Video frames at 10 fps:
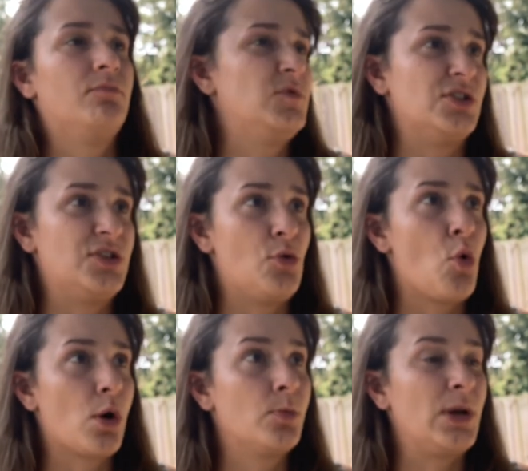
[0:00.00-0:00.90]
just an
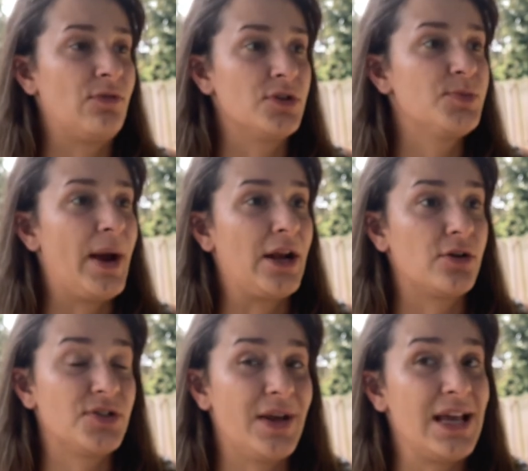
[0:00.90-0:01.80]
orb weaver
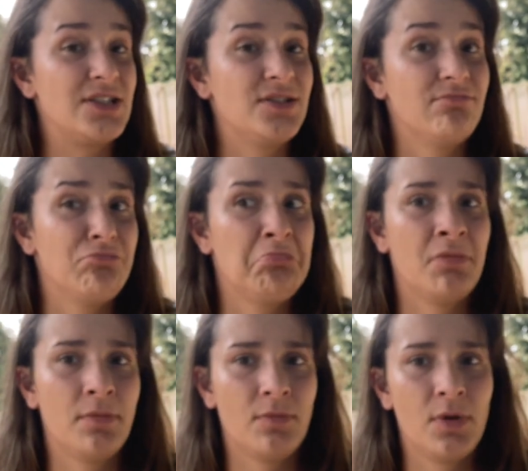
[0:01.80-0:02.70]
spider. So I
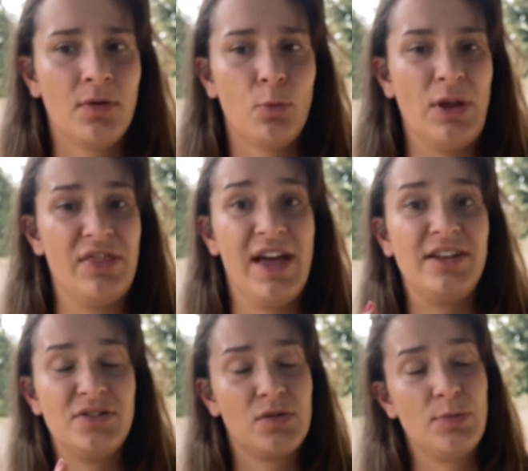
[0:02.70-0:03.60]
guess with that
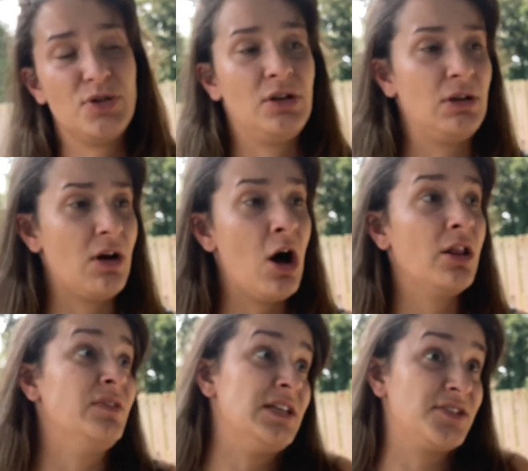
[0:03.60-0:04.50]
description, all
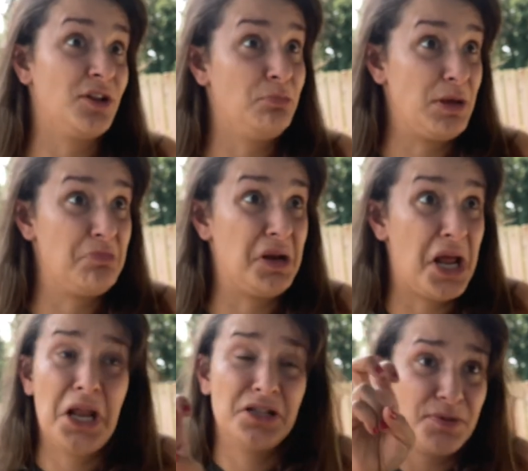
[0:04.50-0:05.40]
of these could be
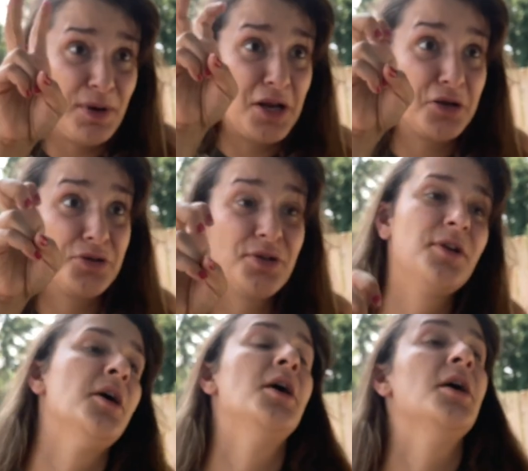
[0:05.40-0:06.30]
banana
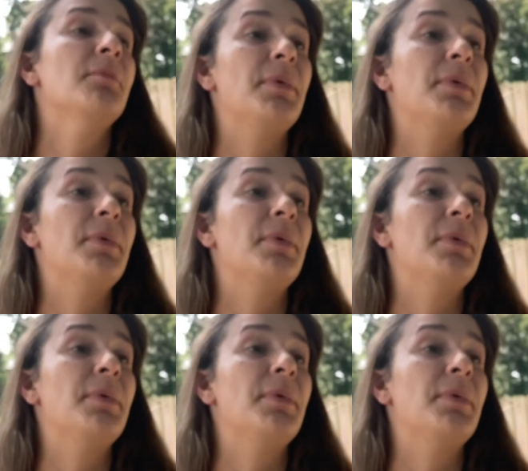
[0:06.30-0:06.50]
spiders.